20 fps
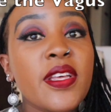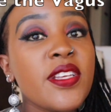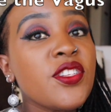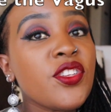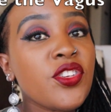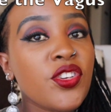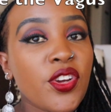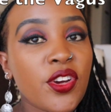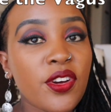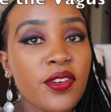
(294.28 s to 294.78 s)
there's
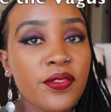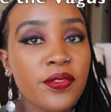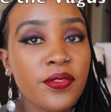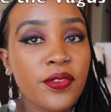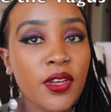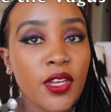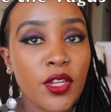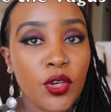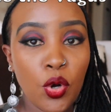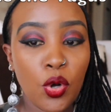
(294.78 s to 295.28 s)
a
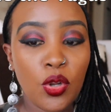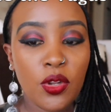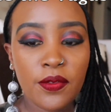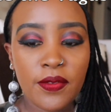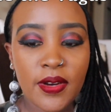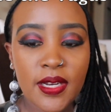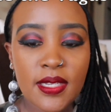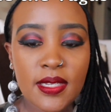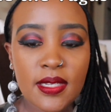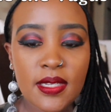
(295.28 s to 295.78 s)
nerve in all
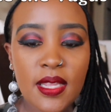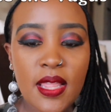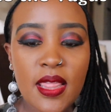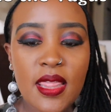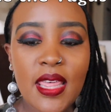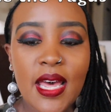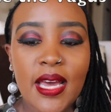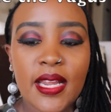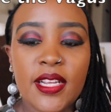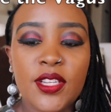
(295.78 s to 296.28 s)
of us
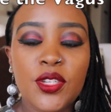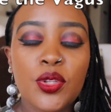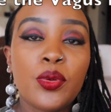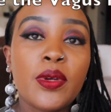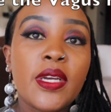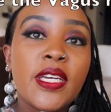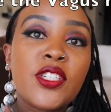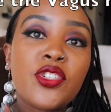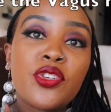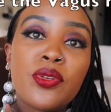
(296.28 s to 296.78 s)
that is
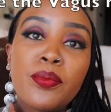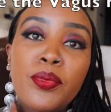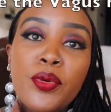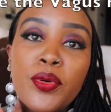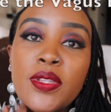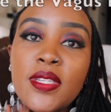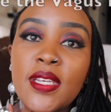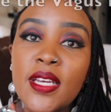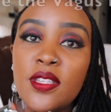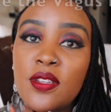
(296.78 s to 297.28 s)
located on
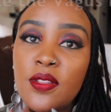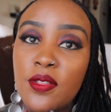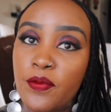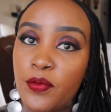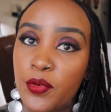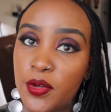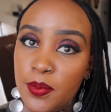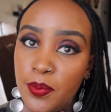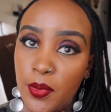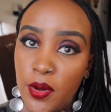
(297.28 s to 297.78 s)
both sides of the voice